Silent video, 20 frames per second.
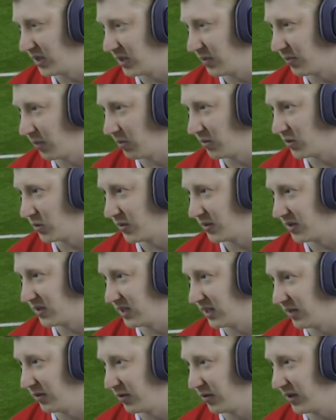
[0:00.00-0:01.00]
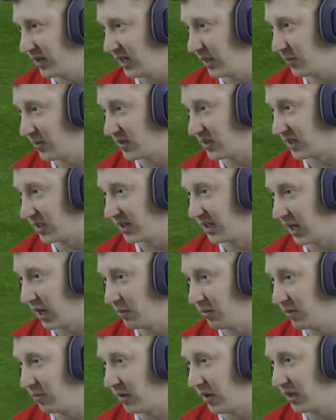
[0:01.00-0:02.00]
Quincy Promes with the delivery. Keeper's going to
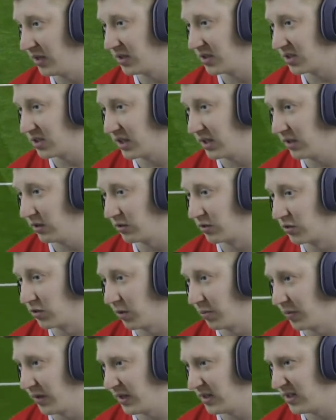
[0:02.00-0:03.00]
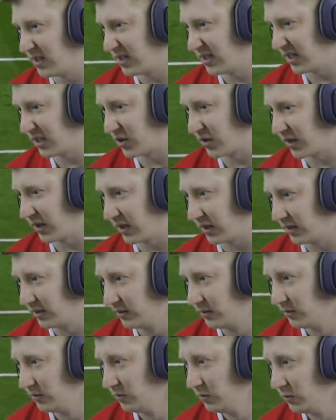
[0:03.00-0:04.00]
come and punch. It'll drop here to Cedric.
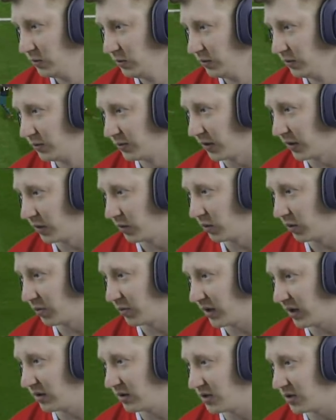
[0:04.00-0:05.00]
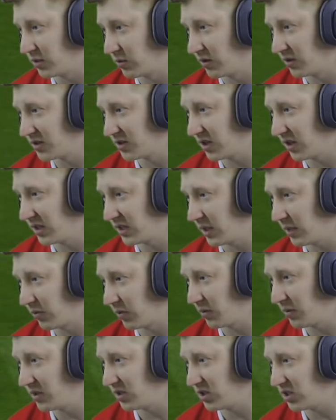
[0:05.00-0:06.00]
Final Prowse, you're on side. he
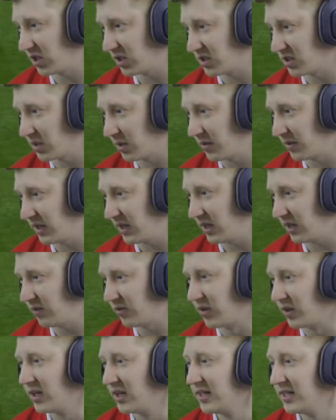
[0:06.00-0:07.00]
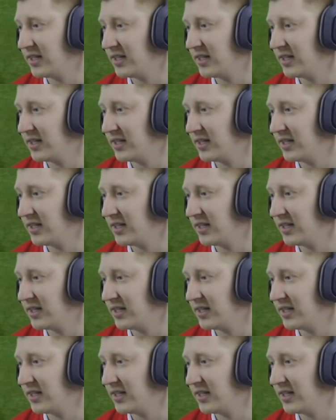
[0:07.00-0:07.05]
promised just, I believe.